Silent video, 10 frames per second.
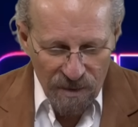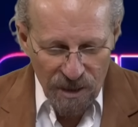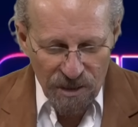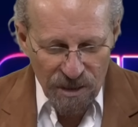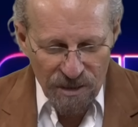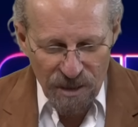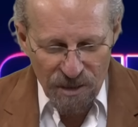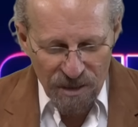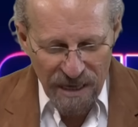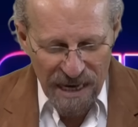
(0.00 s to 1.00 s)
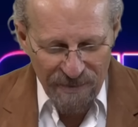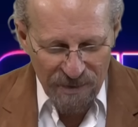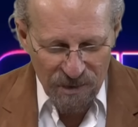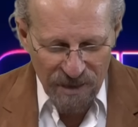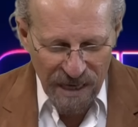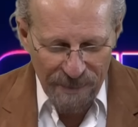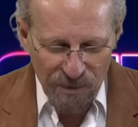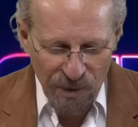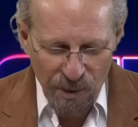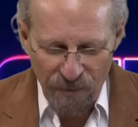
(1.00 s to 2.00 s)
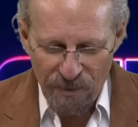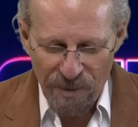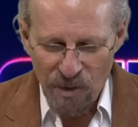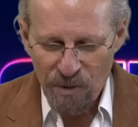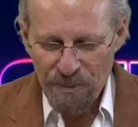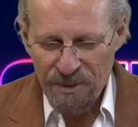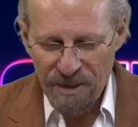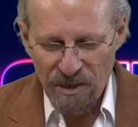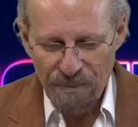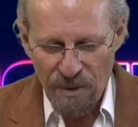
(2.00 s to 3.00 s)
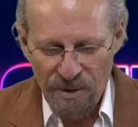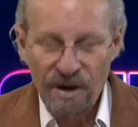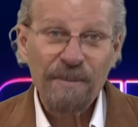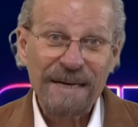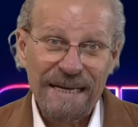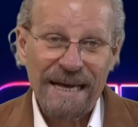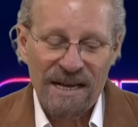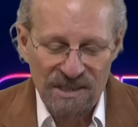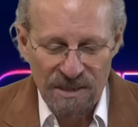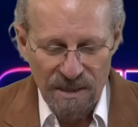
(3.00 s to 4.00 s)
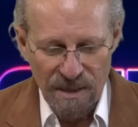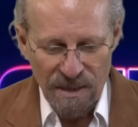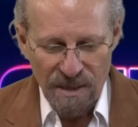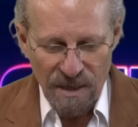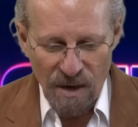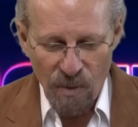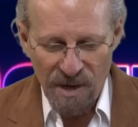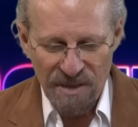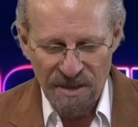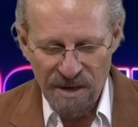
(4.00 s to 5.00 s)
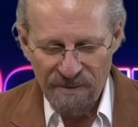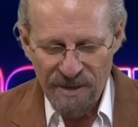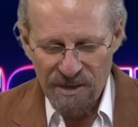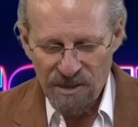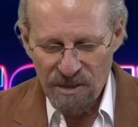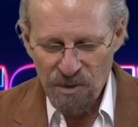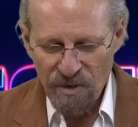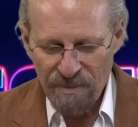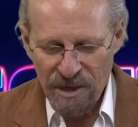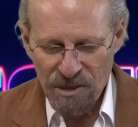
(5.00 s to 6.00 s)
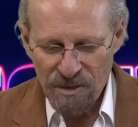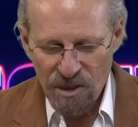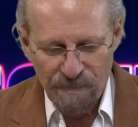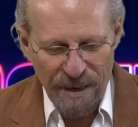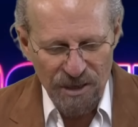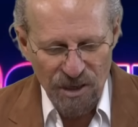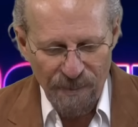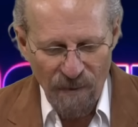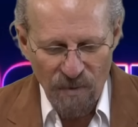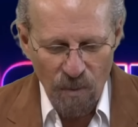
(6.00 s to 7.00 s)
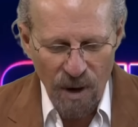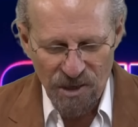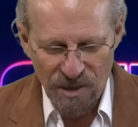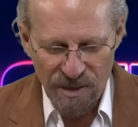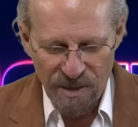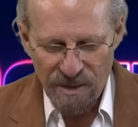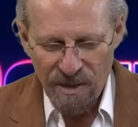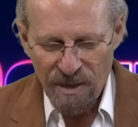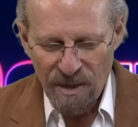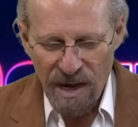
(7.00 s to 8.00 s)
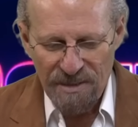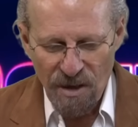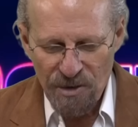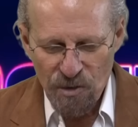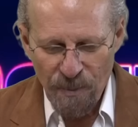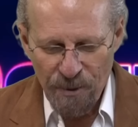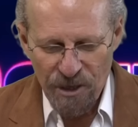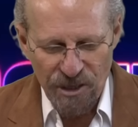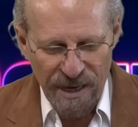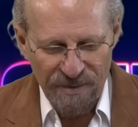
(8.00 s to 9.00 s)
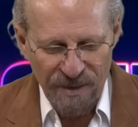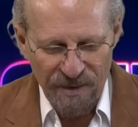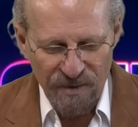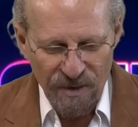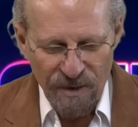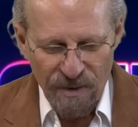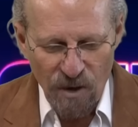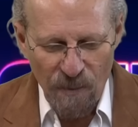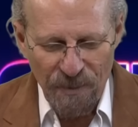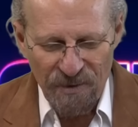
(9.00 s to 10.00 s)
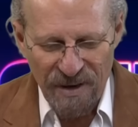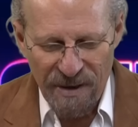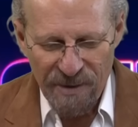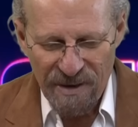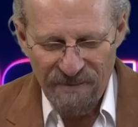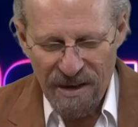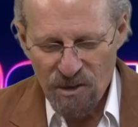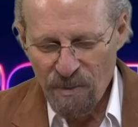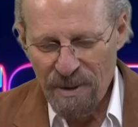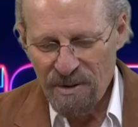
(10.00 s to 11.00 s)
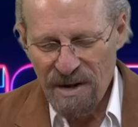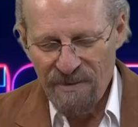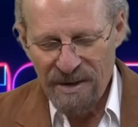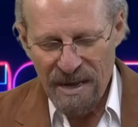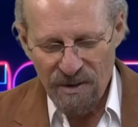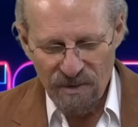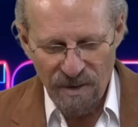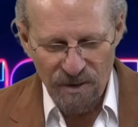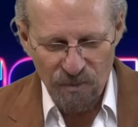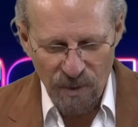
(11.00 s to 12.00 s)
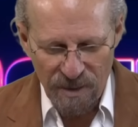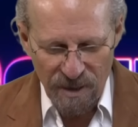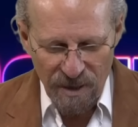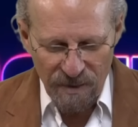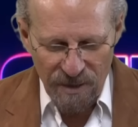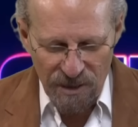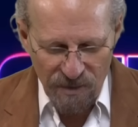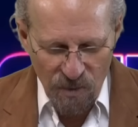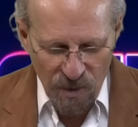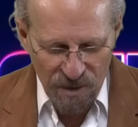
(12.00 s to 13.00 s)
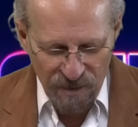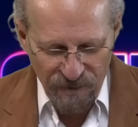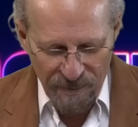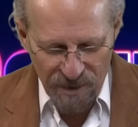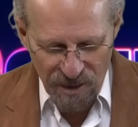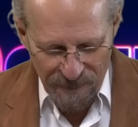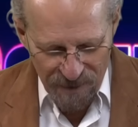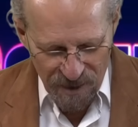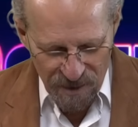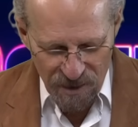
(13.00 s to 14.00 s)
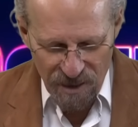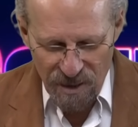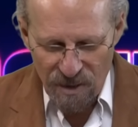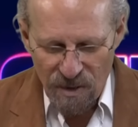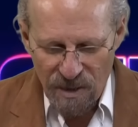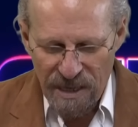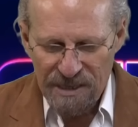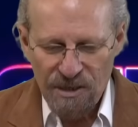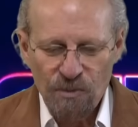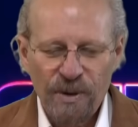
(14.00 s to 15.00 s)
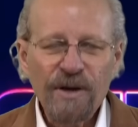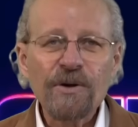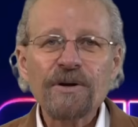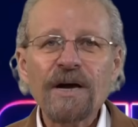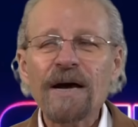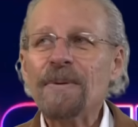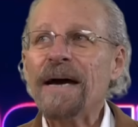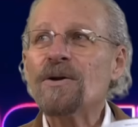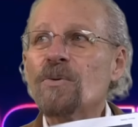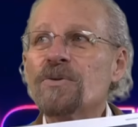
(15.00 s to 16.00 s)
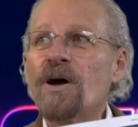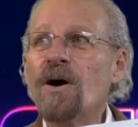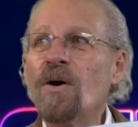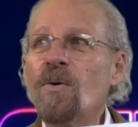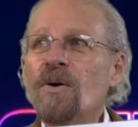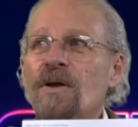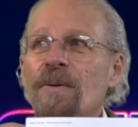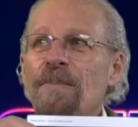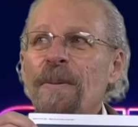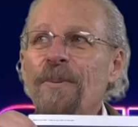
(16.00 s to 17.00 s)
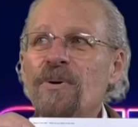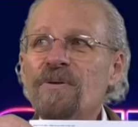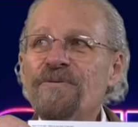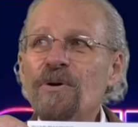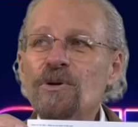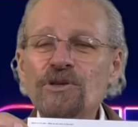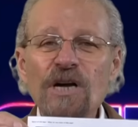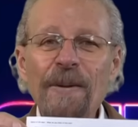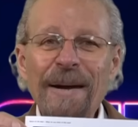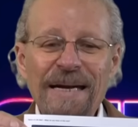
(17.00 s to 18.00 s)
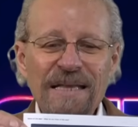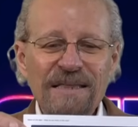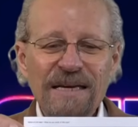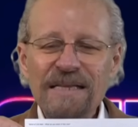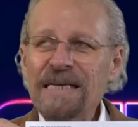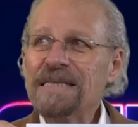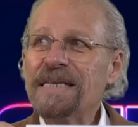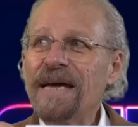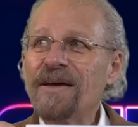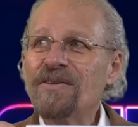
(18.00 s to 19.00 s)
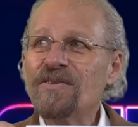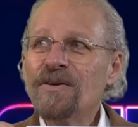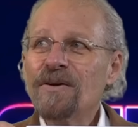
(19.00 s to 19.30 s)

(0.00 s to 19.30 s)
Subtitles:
This is kind of interesting. I'm sure you are familiar with predictive programming. Yes. What do you think of this? Since you have mentioned the spaceship over Washington, I thought you'd appreciate this. Hope those alien invaders are better navigators than this one. This, of course, is from The Simpsons. Is it real or not? I don't know. People can Photoshop anything these days,